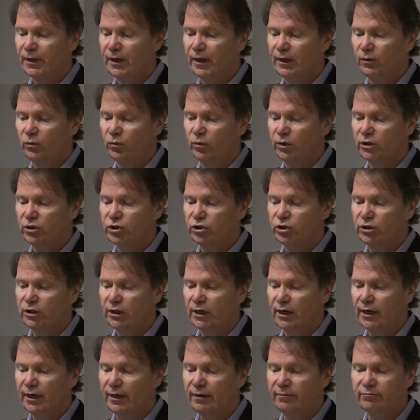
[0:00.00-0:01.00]
in which
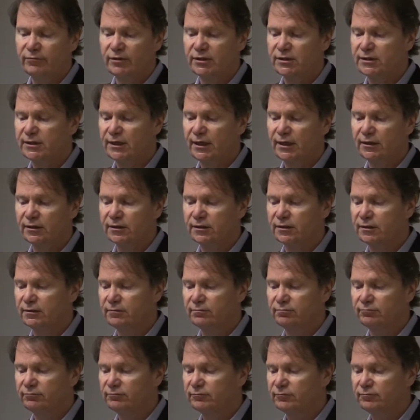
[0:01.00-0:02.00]
the cells
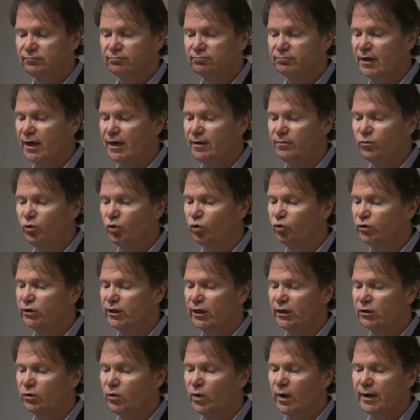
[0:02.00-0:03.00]
may
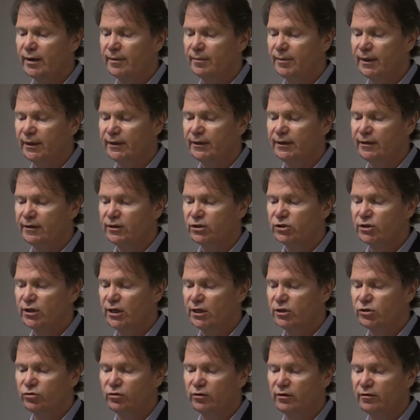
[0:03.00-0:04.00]
mutate quite a bit in the
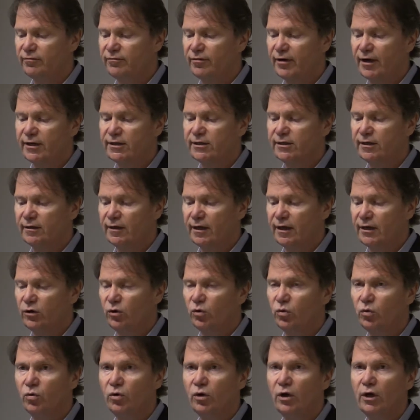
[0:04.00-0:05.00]
stationary phase, and then
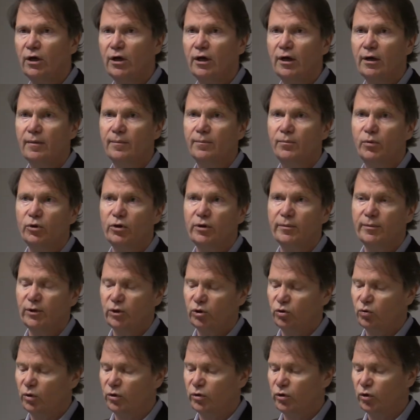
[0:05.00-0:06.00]
you put them
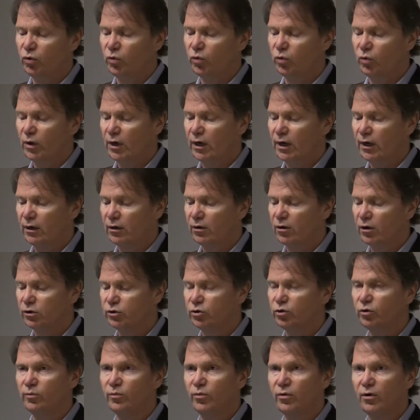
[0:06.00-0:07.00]
into a new
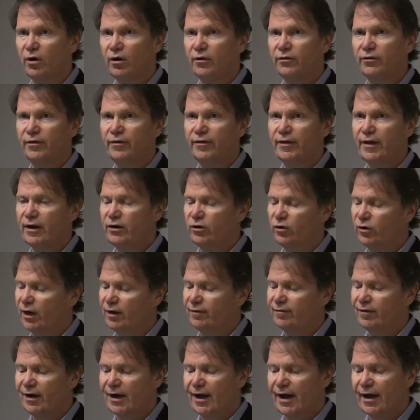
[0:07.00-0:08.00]
culture broth, and then you'll
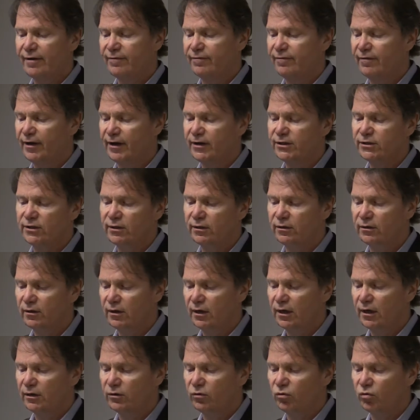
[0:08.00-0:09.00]
have a lag phase
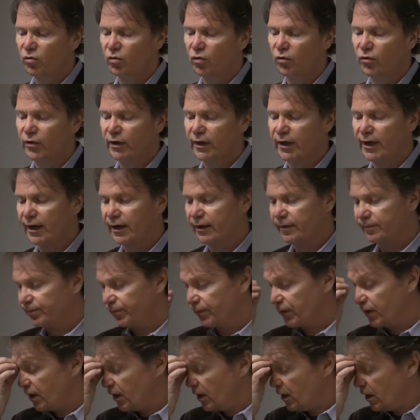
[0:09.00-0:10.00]
and growth again.
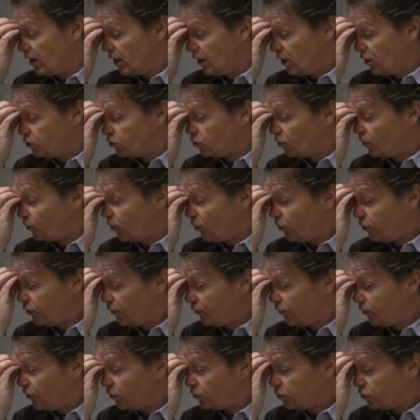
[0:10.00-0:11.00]
So both
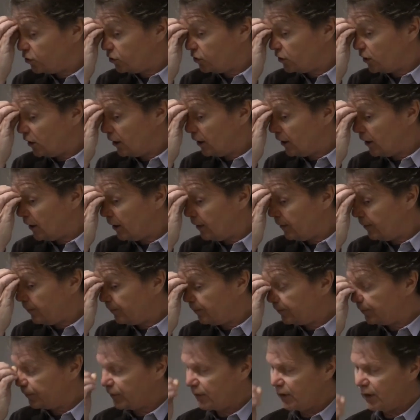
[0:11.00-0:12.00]
of those
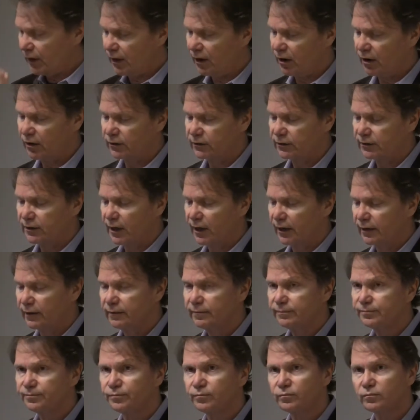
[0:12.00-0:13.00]
are
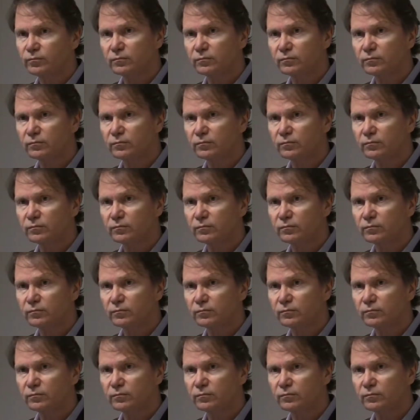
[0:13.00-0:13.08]
done.